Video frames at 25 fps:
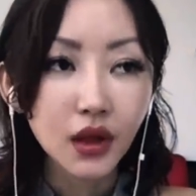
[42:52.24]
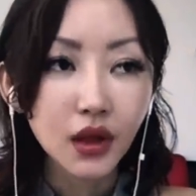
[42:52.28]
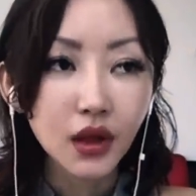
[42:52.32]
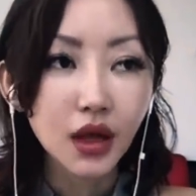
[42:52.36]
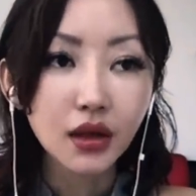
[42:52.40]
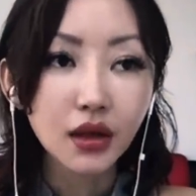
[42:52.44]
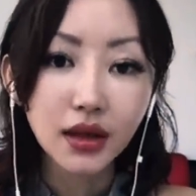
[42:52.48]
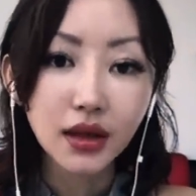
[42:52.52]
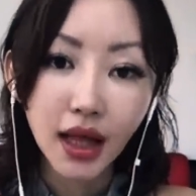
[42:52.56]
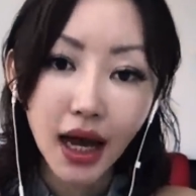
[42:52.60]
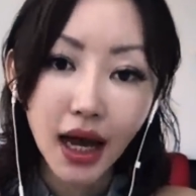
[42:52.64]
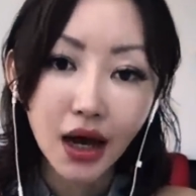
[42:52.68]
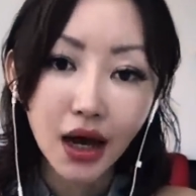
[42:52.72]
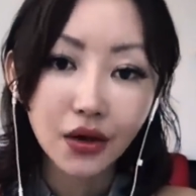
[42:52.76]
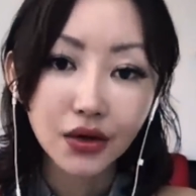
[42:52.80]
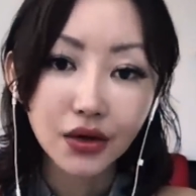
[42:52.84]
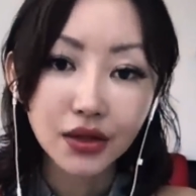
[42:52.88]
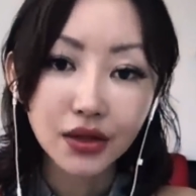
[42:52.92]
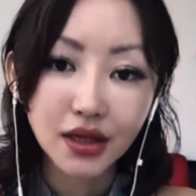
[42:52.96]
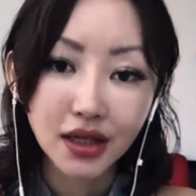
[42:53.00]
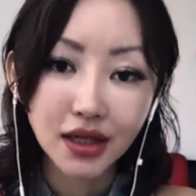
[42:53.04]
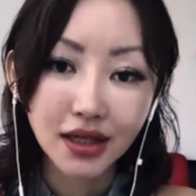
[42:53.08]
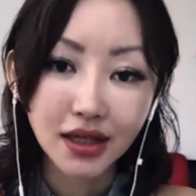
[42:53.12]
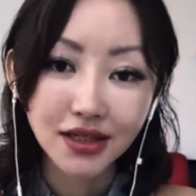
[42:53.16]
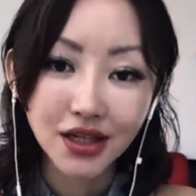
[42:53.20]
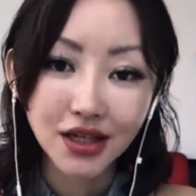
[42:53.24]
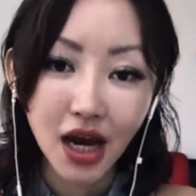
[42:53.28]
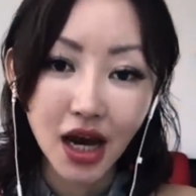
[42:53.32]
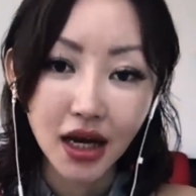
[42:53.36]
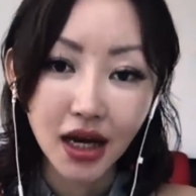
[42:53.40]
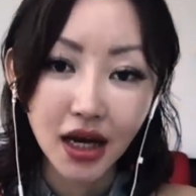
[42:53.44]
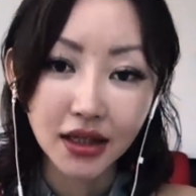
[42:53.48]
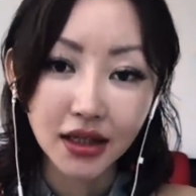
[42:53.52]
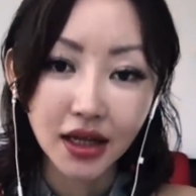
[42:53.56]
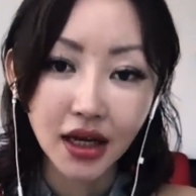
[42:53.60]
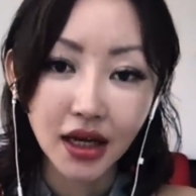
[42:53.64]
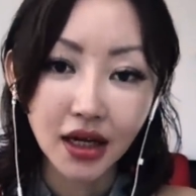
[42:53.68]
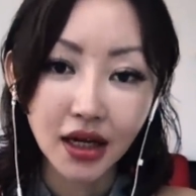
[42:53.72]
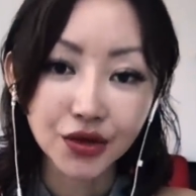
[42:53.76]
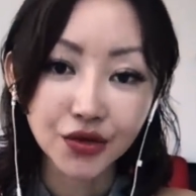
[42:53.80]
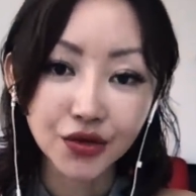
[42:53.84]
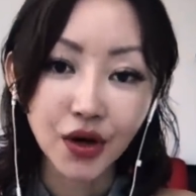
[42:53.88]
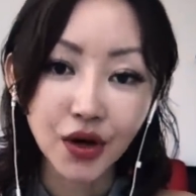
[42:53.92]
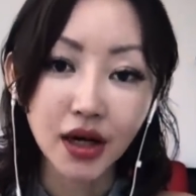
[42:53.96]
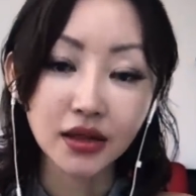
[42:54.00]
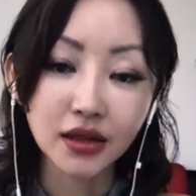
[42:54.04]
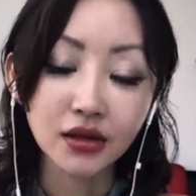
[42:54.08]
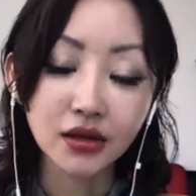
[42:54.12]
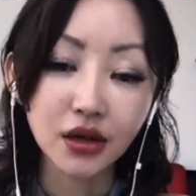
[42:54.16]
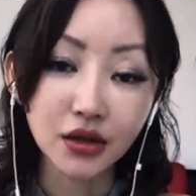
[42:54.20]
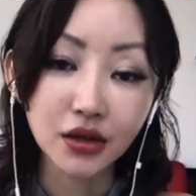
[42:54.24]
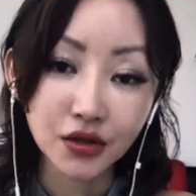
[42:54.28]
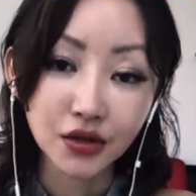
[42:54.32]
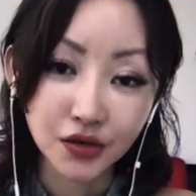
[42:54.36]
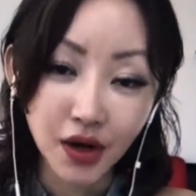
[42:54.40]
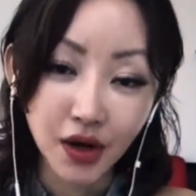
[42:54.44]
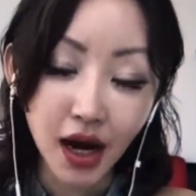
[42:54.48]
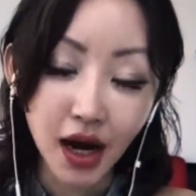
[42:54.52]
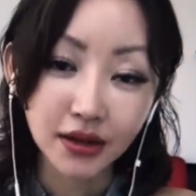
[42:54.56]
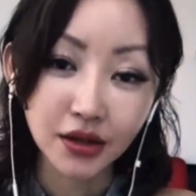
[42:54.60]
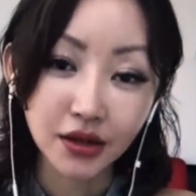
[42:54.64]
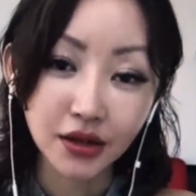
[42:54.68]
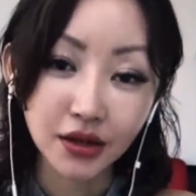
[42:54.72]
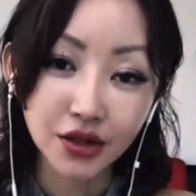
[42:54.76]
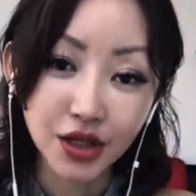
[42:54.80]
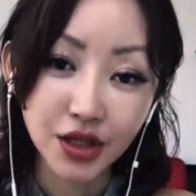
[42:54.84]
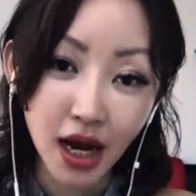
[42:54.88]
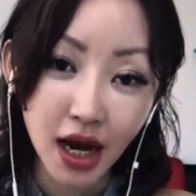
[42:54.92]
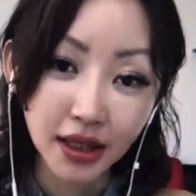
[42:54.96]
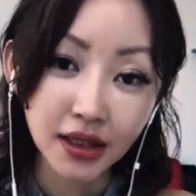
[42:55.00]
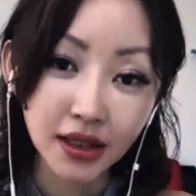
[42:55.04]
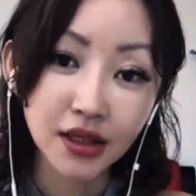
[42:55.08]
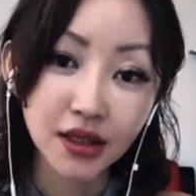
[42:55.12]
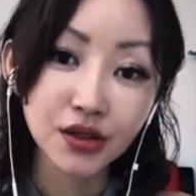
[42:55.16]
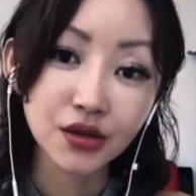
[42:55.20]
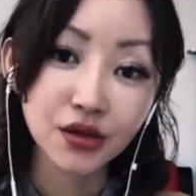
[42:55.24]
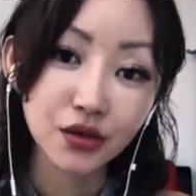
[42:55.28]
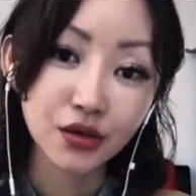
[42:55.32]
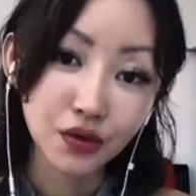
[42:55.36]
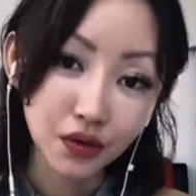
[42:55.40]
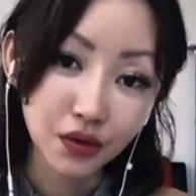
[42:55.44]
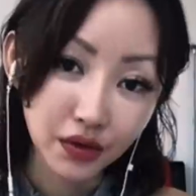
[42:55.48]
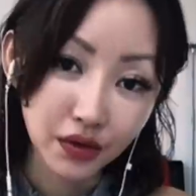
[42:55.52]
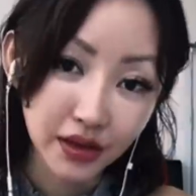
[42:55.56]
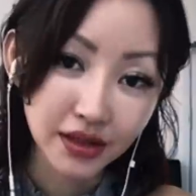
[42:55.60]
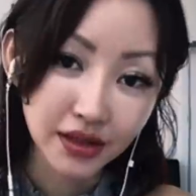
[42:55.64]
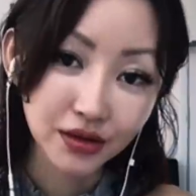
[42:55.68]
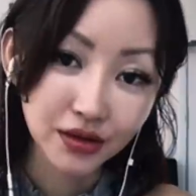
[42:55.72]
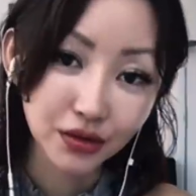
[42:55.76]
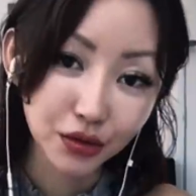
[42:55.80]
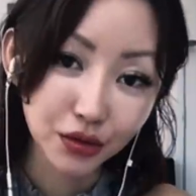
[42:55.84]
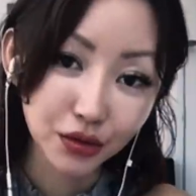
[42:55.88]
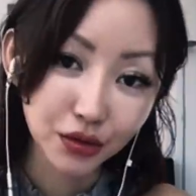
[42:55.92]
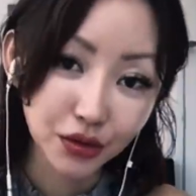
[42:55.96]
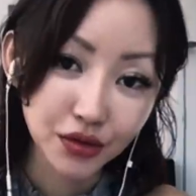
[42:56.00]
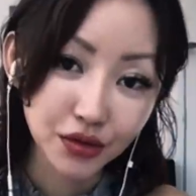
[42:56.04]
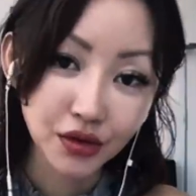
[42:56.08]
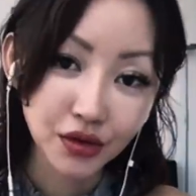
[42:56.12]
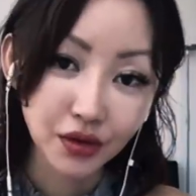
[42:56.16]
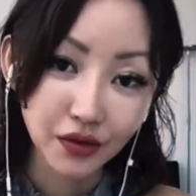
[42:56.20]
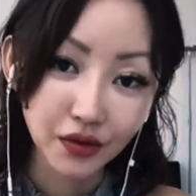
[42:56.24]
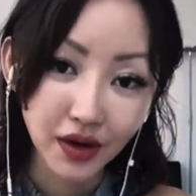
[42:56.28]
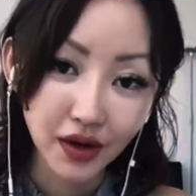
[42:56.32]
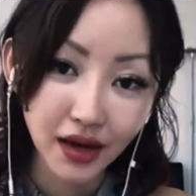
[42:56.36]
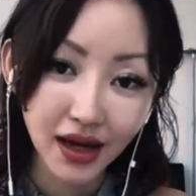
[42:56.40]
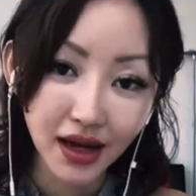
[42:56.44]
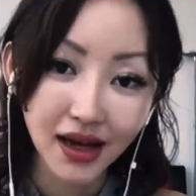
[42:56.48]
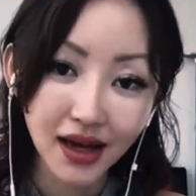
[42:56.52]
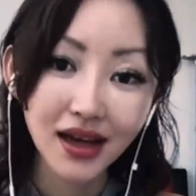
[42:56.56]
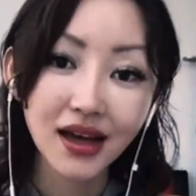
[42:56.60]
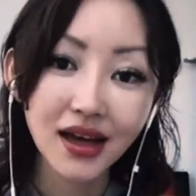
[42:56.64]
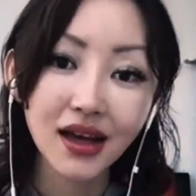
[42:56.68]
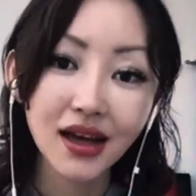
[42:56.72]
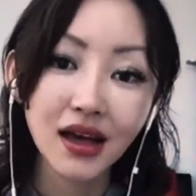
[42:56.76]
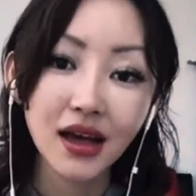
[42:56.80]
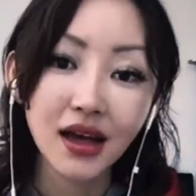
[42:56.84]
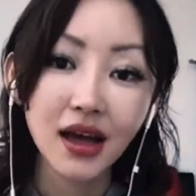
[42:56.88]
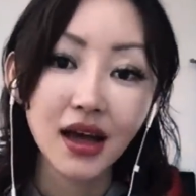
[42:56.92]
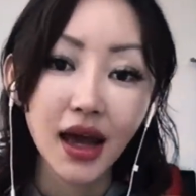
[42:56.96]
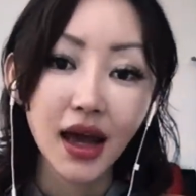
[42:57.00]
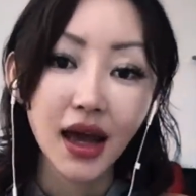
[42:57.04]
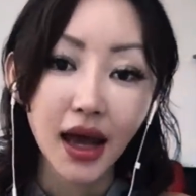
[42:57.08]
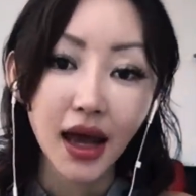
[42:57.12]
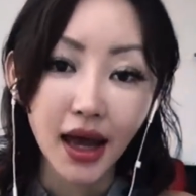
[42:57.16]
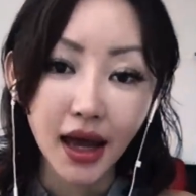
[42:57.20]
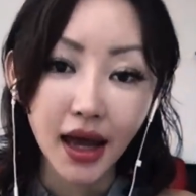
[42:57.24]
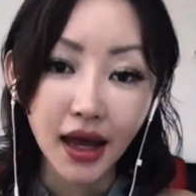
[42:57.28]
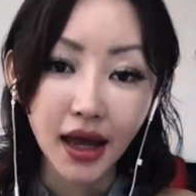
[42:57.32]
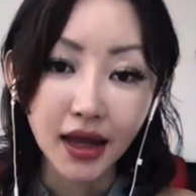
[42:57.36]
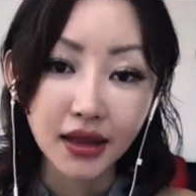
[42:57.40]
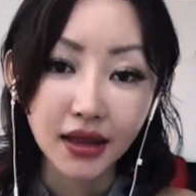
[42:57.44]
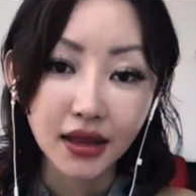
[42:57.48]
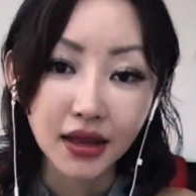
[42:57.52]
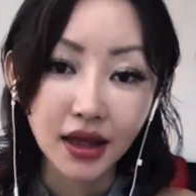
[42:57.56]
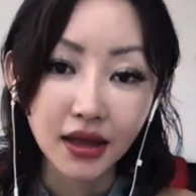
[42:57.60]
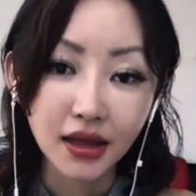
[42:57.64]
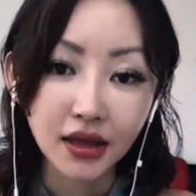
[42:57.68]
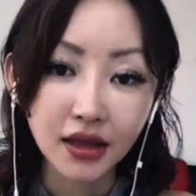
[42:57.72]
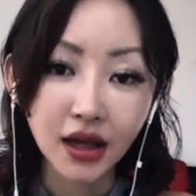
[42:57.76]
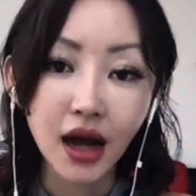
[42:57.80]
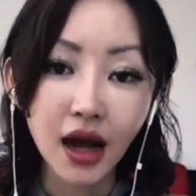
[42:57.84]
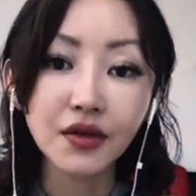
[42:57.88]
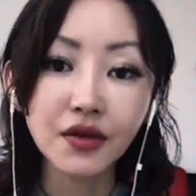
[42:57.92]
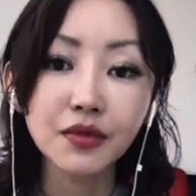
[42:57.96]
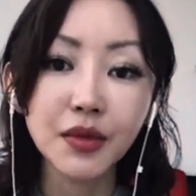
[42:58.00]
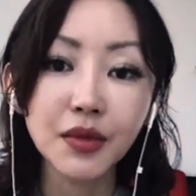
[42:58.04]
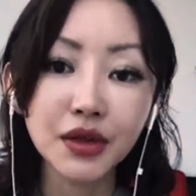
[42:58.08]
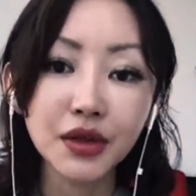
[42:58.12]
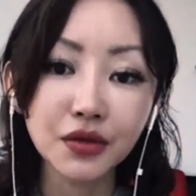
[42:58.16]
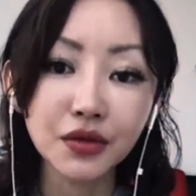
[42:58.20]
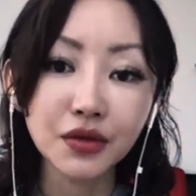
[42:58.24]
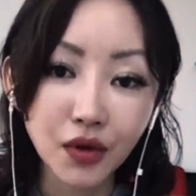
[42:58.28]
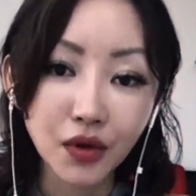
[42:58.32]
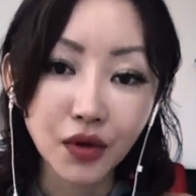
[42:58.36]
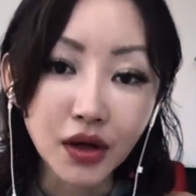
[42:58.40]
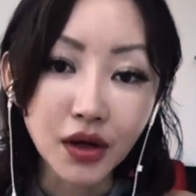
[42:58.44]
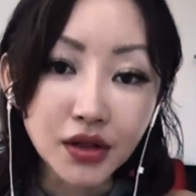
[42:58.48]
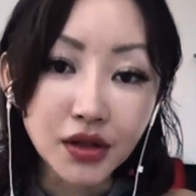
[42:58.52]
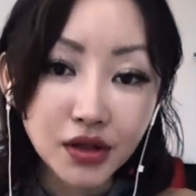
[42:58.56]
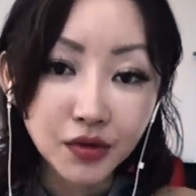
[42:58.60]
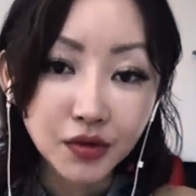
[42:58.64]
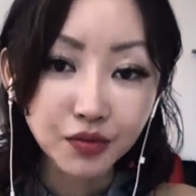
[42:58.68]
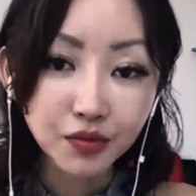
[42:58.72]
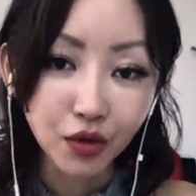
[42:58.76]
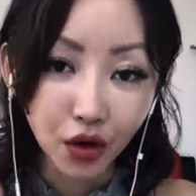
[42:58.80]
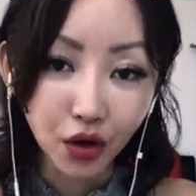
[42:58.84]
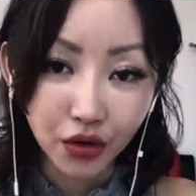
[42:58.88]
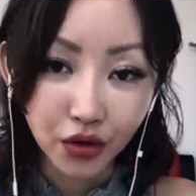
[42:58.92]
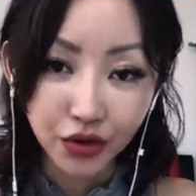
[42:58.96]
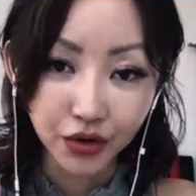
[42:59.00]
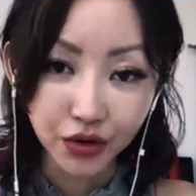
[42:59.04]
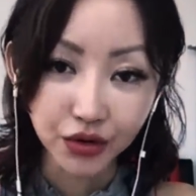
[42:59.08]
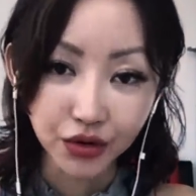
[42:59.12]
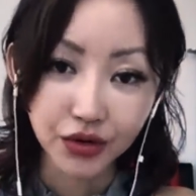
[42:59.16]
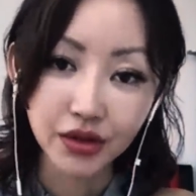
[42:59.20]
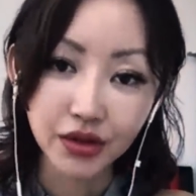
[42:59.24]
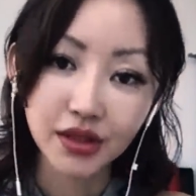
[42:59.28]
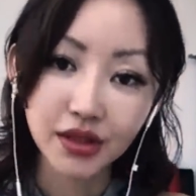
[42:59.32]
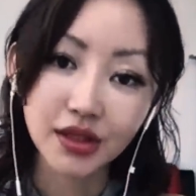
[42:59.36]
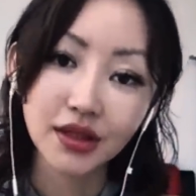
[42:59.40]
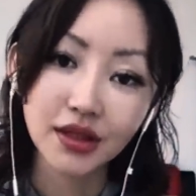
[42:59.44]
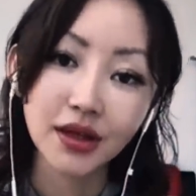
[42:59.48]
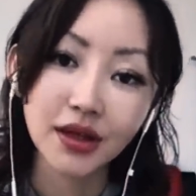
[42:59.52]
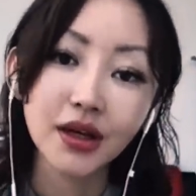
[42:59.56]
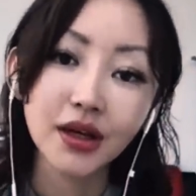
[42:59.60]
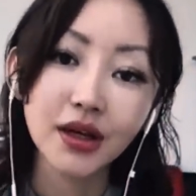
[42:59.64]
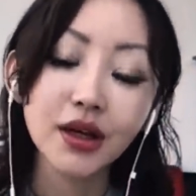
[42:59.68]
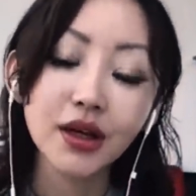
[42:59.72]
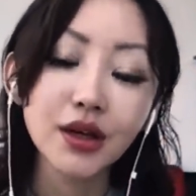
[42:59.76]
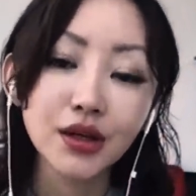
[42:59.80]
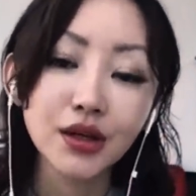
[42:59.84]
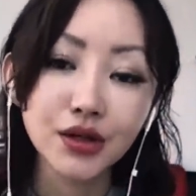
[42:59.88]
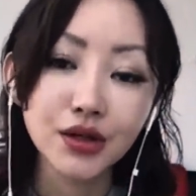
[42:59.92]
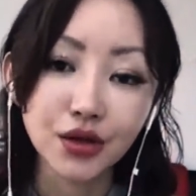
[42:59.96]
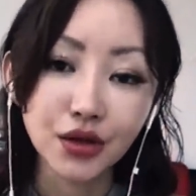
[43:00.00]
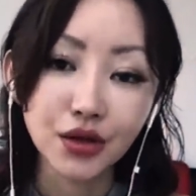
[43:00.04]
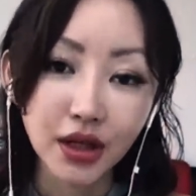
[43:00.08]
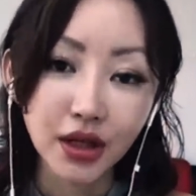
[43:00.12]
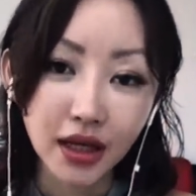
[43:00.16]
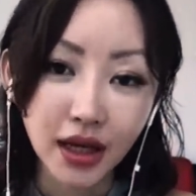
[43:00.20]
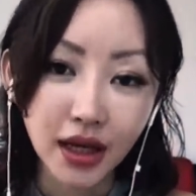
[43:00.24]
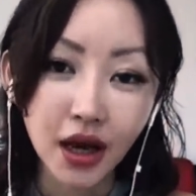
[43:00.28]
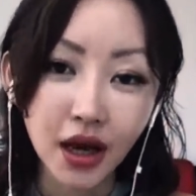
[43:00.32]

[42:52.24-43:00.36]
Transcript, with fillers: Now it's like a child. They are trying to attract the Chinese tourists to North Korea, and the government runs brothels so they can